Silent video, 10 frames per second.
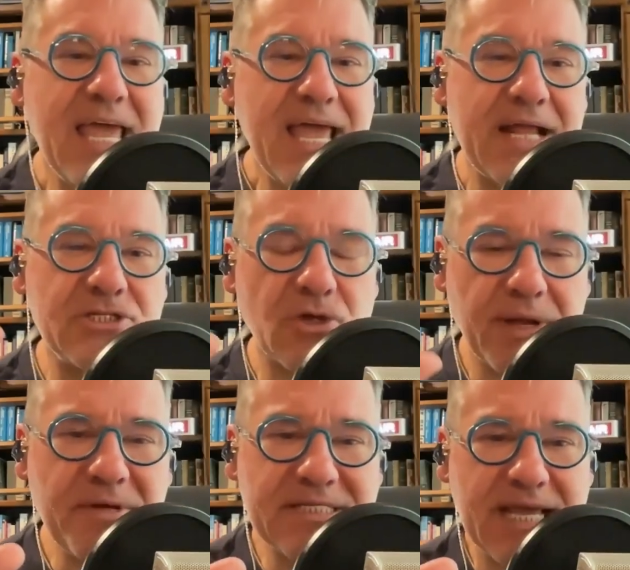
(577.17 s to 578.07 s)
And so let
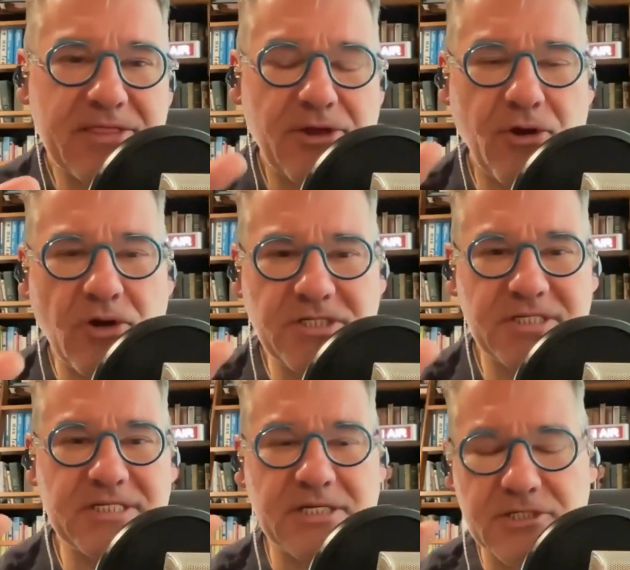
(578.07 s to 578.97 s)
me take the
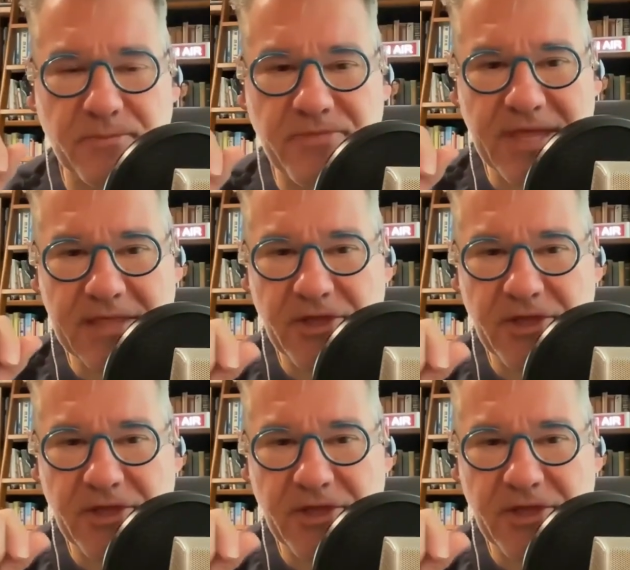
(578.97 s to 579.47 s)
narcissism thing